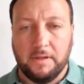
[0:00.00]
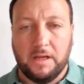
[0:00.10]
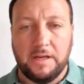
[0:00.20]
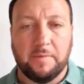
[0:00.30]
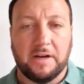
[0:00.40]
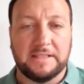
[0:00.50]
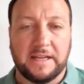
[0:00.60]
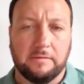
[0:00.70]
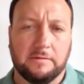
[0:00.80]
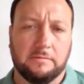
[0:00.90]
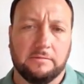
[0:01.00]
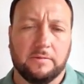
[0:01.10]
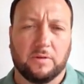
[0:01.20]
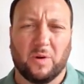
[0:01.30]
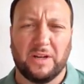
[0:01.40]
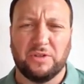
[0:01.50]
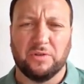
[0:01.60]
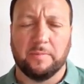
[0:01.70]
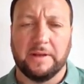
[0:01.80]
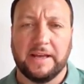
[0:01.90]
And you might say, oh, I'm not quite sure
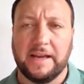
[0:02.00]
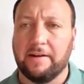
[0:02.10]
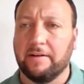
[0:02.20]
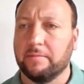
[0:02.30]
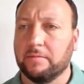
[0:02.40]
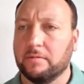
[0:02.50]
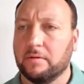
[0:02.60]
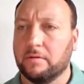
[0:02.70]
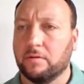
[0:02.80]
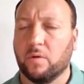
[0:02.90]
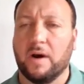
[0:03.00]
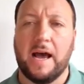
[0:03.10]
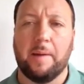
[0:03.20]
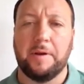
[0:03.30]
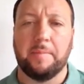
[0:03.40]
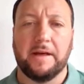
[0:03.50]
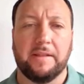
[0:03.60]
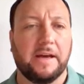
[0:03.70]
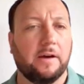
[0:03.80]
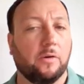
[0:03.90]
about that area. I'm not quite happy about
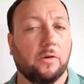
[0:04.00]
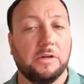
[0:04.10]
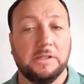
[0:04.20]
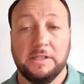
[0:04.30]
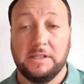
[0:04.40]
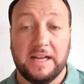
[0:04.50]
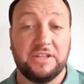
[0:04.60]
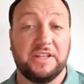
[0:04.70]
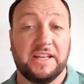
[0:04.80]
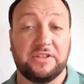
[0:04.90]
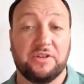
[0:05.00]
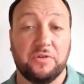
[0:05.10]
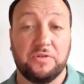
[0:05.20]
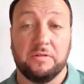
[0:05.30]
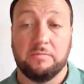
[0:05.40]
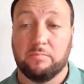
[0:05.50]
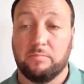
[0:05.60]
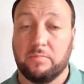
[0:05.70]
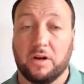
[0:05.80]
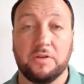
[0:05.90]
that. Or actually, that's good
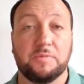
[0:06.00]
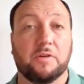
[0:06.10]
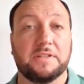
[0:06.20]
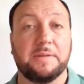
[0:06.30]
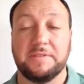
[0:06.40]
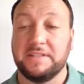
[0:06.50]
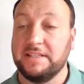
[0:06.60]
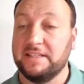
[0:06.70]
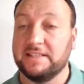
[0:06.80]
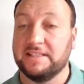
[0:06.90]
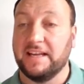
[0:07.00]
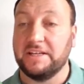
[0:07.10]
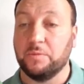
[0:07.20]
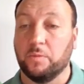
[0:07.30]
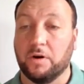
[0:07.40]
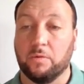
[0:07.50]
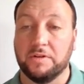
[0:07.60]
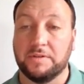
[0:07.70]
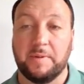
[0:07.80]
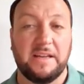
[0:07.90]
close proximity to the station where I
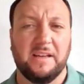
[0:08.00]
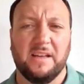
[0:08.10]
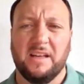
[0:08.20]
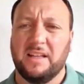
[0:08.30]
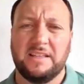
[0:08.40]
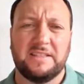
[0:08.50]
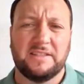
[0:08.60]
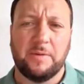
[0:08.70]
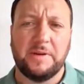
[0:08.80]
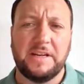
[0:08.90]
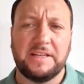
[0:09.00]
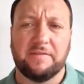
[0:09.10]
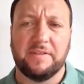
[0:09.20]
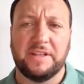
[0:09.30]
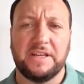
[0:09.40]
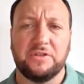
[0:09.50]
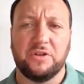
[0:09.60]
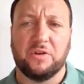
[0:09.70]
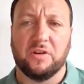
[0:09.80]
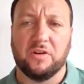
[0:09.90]
want to be. There's so many different things you
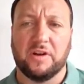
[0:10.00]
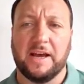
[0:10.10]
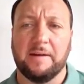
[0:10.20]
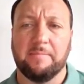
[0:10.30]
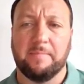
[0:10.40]
can look at